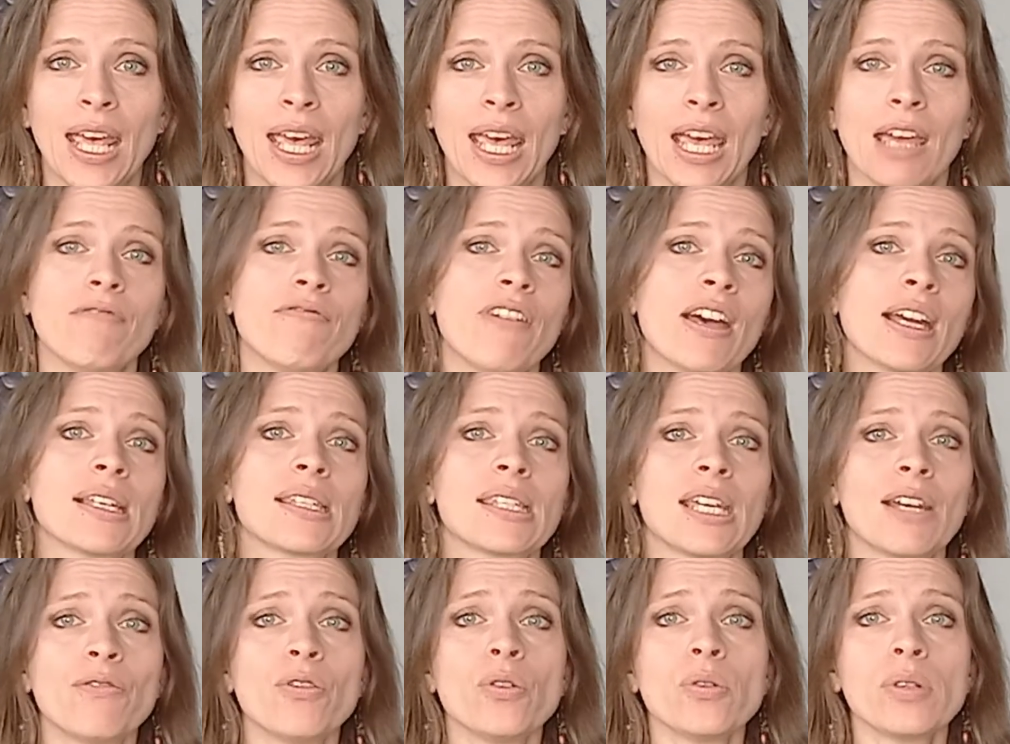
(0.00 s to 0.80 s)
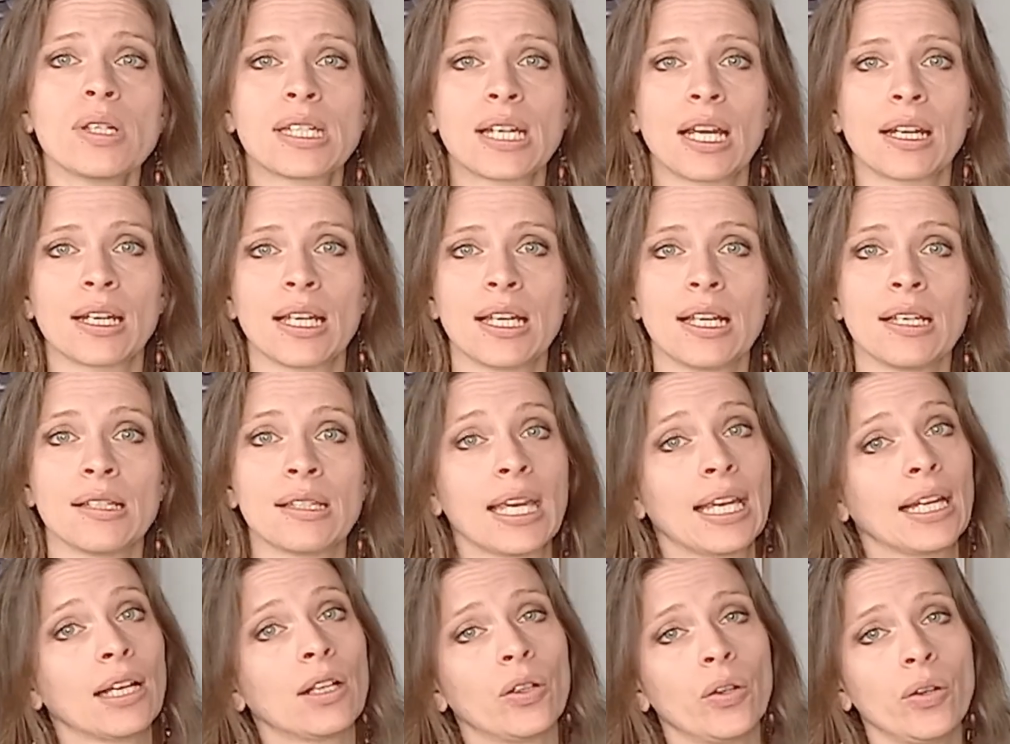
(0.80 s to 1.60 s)
In fact, several studies,
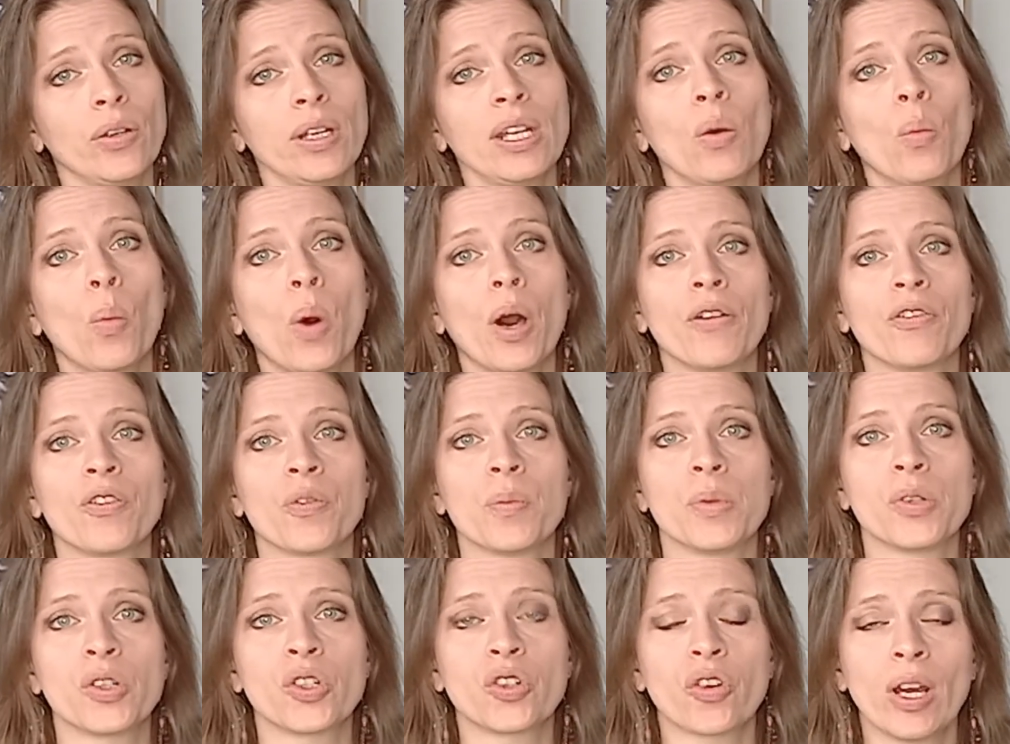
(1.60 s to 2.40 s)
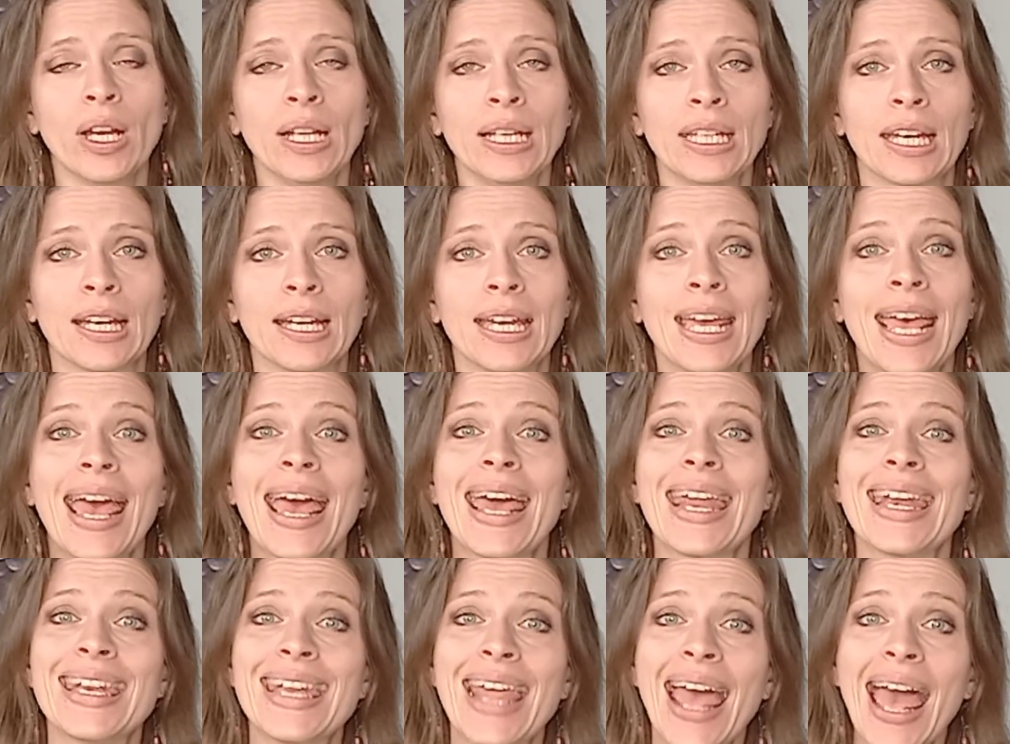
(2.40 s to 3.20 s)
including one from Australia,
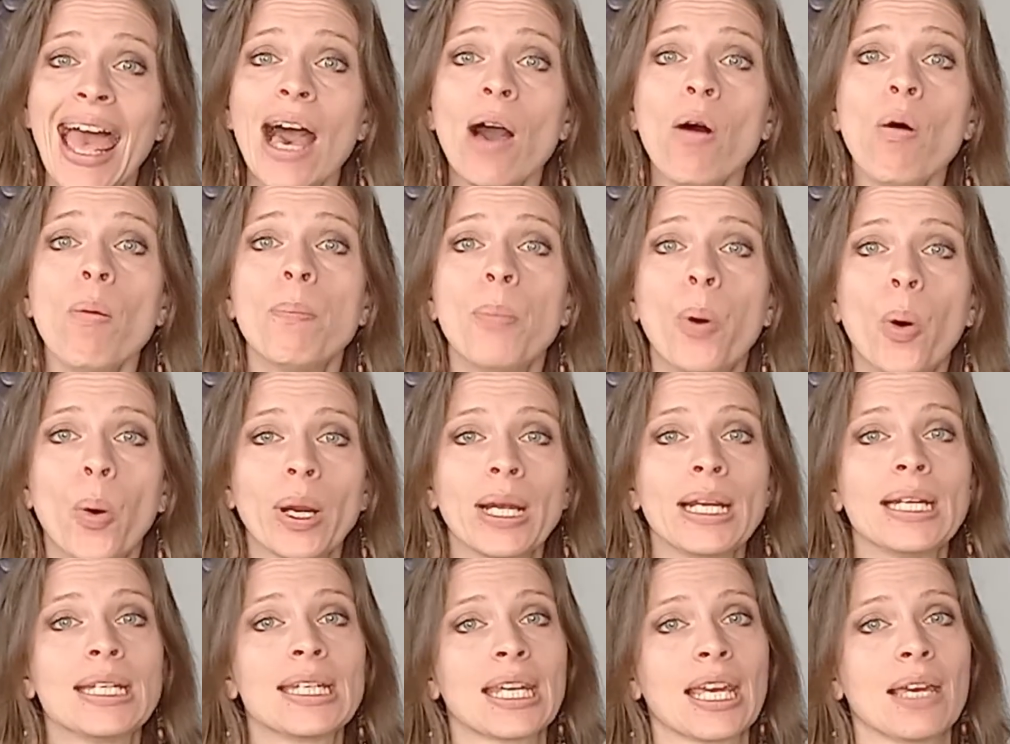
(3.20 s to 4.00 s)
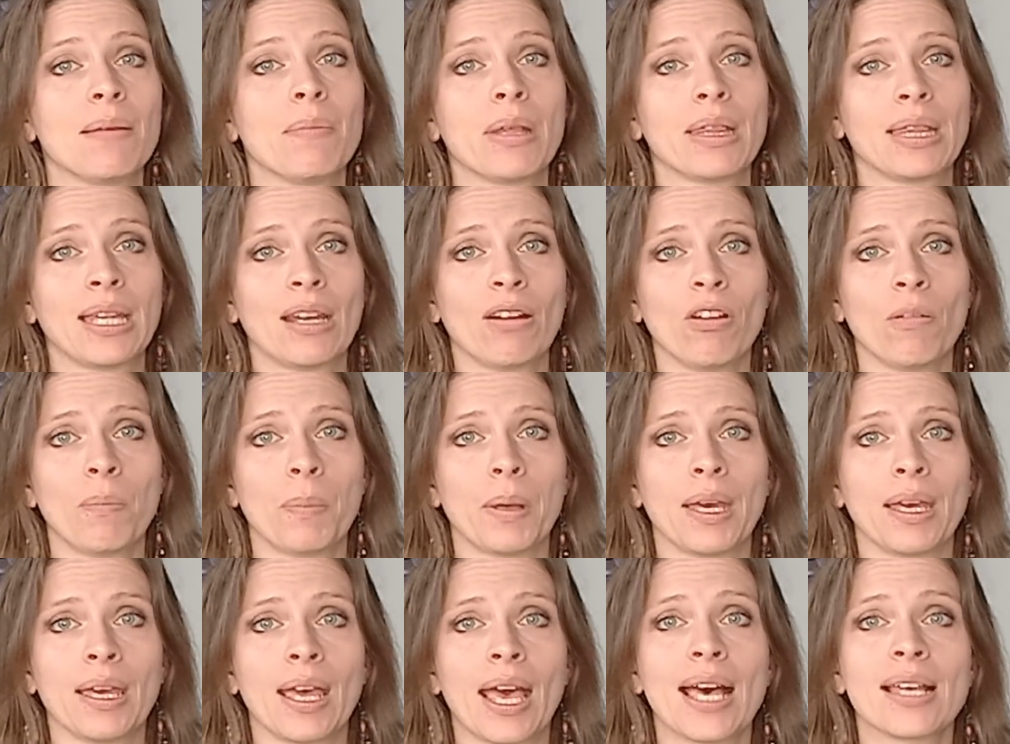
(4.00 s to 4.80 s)
now point to
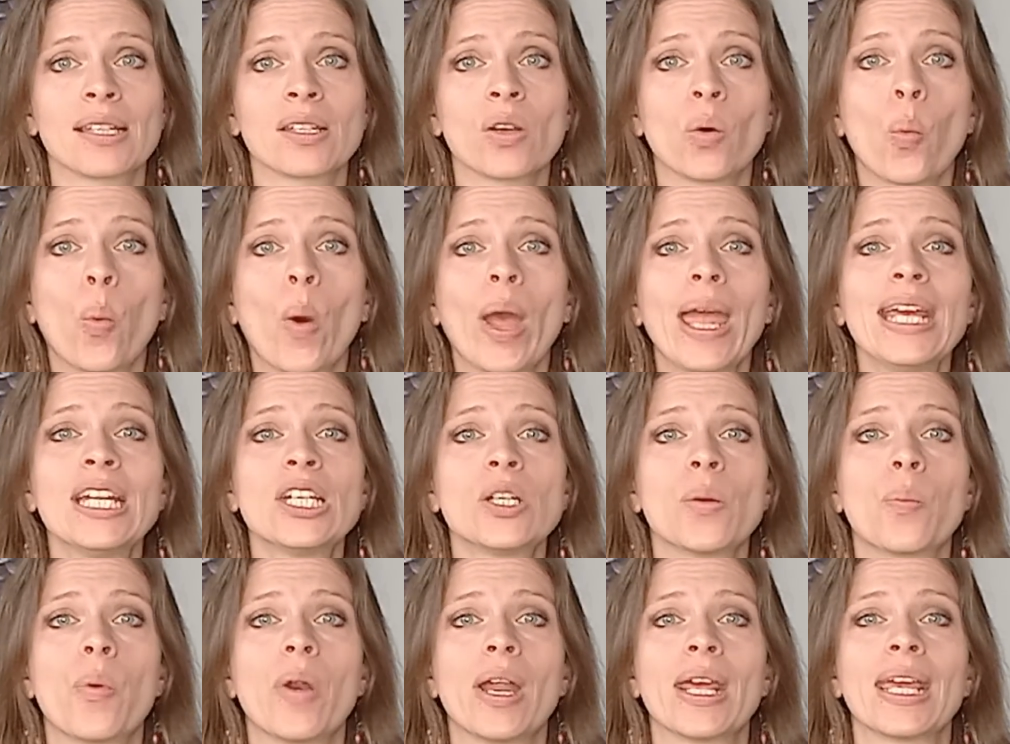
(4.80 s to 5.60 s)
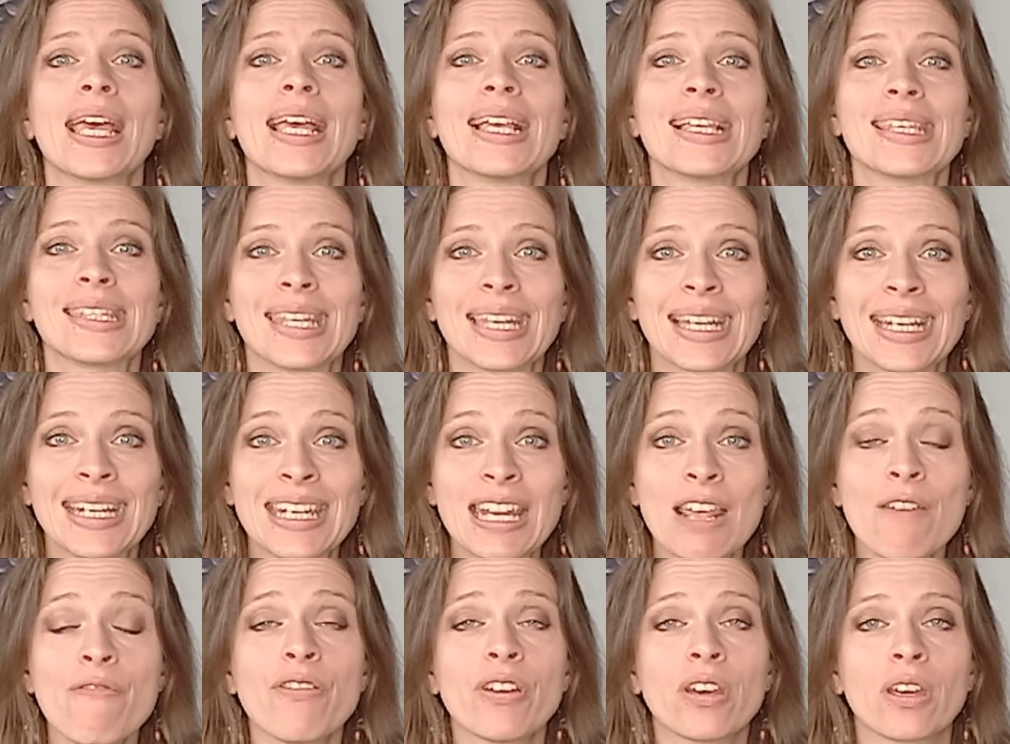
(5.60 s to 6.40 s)
hypnotherapy as a way to bring
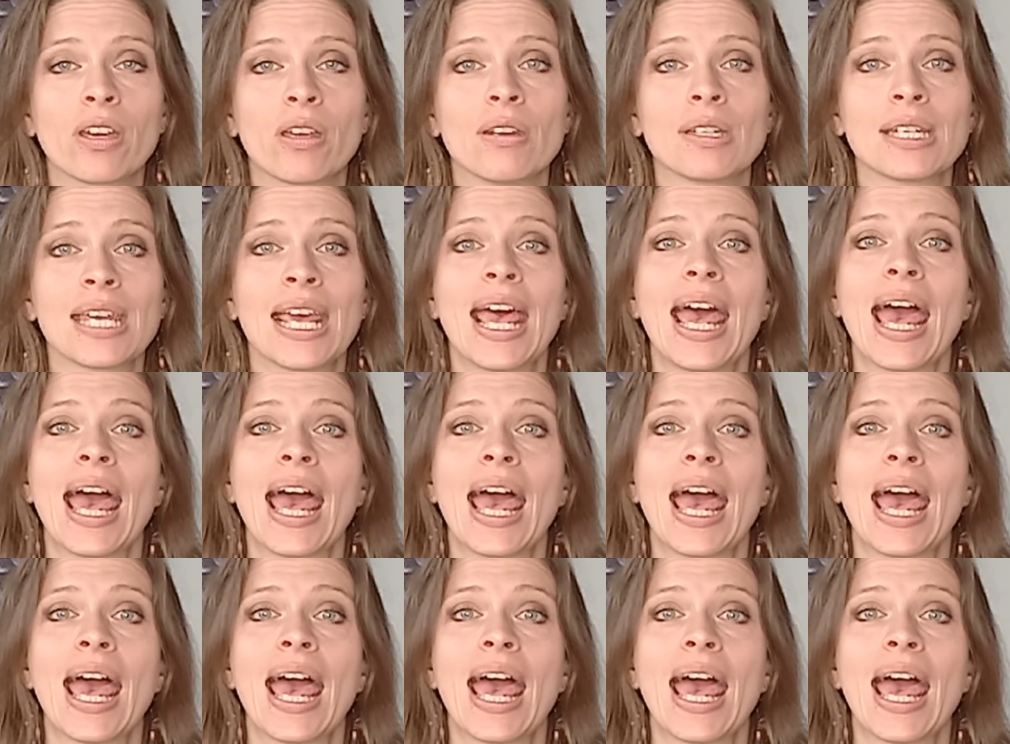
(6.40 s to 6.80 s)
significant